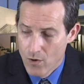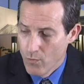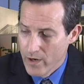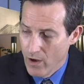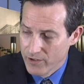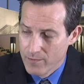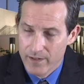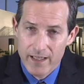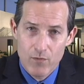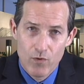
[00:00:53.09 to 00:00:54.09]
we
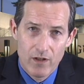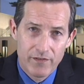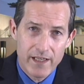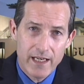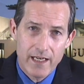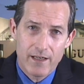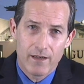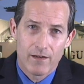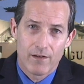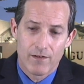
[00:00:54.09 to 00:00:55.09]
ultimately will need
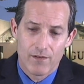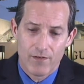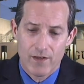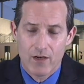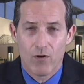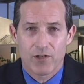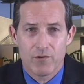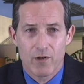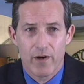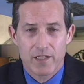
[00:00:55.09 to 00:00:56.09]
the course
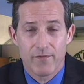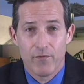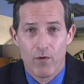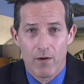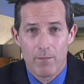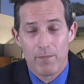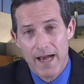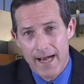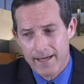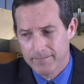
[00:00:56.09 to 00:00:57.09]
request form back.